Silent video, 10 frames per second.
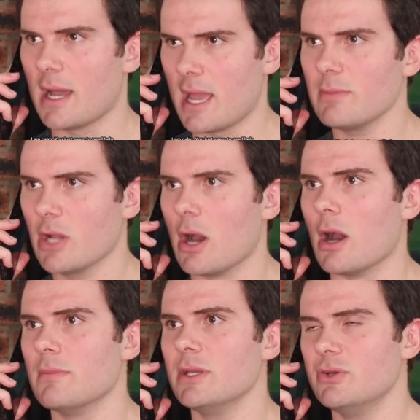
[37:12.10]
am
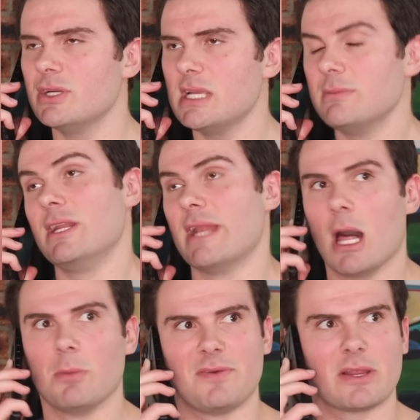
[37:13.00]
calm. You just seem to need
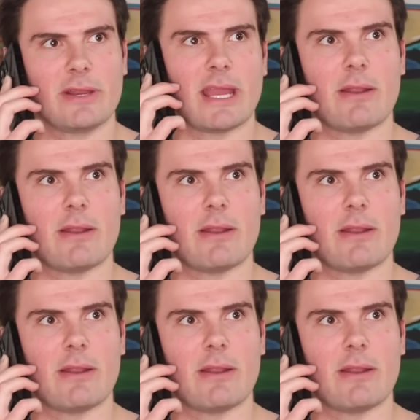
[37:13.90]
help figuring out...